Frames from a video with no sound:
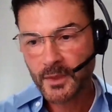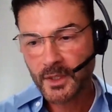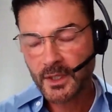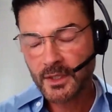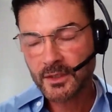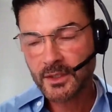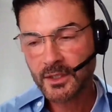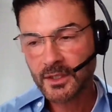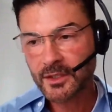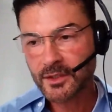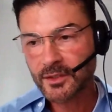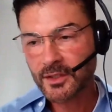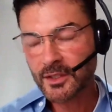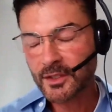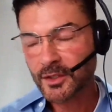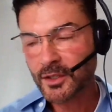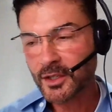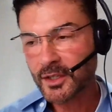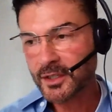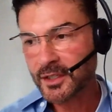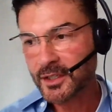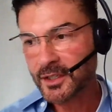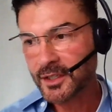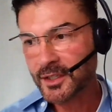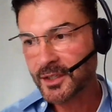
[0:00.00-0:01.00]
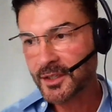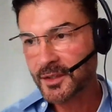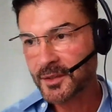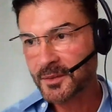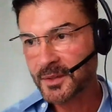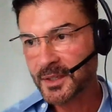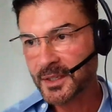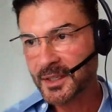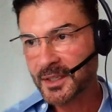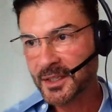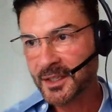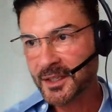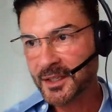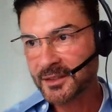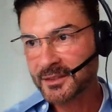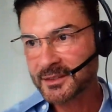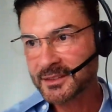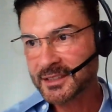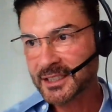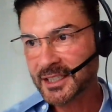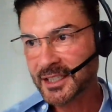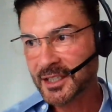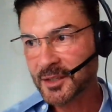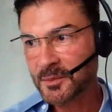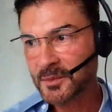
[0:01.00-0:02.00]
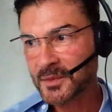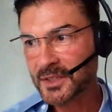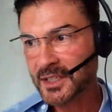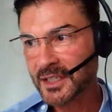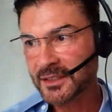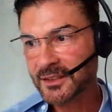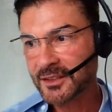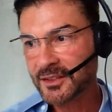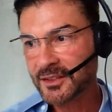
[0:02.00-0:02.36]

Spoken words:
there is another term that